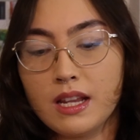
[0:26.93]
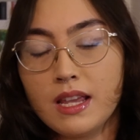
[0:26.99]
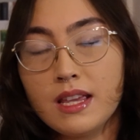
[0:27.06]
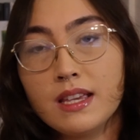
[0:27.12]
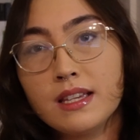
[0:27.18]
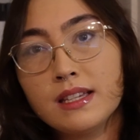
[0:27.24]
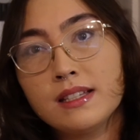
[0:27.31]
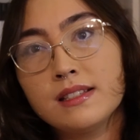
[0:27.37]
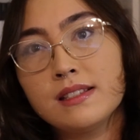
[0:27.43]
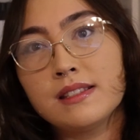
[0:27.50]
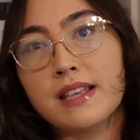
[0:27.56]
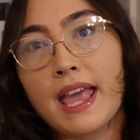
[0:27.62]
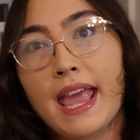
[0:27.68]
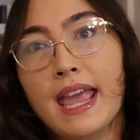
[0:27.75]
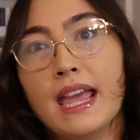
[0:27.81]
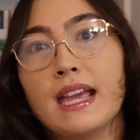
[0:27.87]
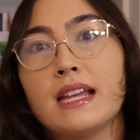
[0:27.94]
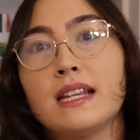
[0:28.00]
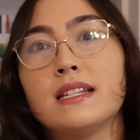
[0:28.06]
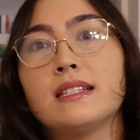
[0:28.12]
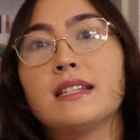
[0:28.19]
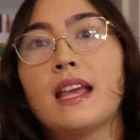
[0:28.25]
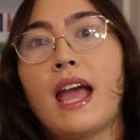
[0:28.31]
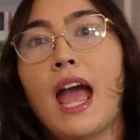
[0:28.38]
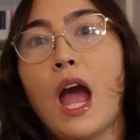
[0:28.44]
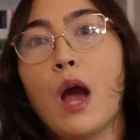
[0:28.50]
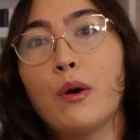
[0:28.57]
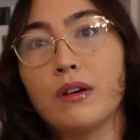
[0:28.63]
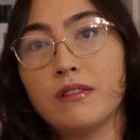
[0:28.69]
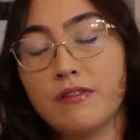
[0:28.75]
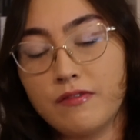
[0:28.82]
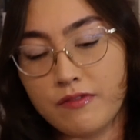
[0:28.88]
is and how
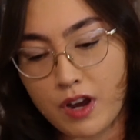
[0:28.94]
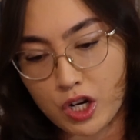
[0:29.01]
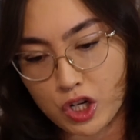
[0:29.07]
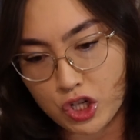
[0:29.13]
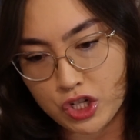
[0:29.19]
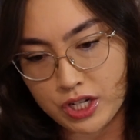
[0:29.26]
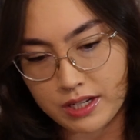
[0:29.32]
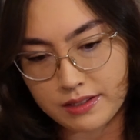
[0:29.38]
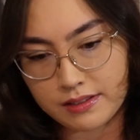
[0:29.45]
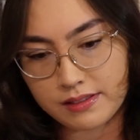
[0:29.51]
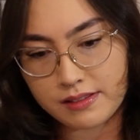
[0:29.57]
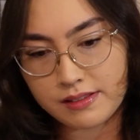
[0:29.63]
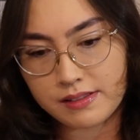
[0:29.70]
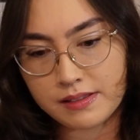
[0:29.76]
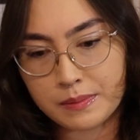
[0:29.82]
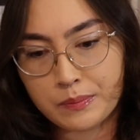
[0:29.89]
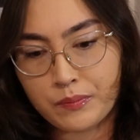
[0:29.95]
it functions.